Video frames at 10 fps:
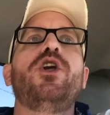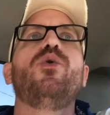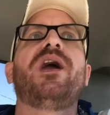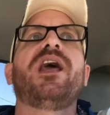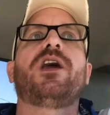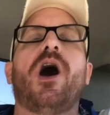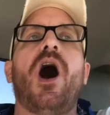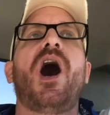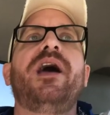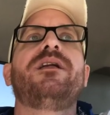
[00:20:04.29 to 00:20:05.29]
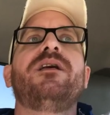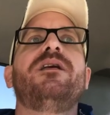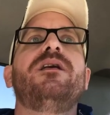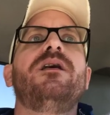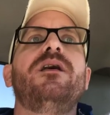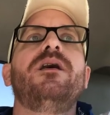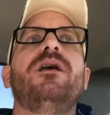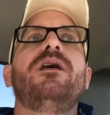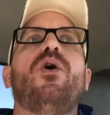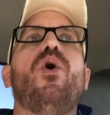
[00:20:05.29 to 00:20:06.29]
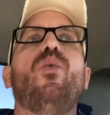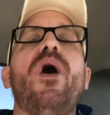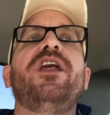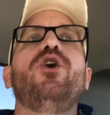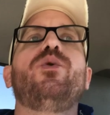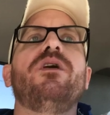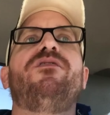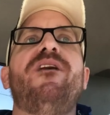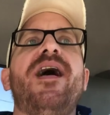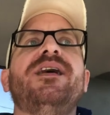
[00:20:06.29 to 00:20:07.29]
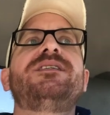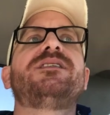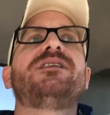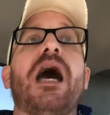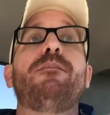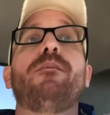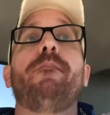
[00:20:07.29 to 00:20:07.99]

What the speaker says: When you get caught or when you confess,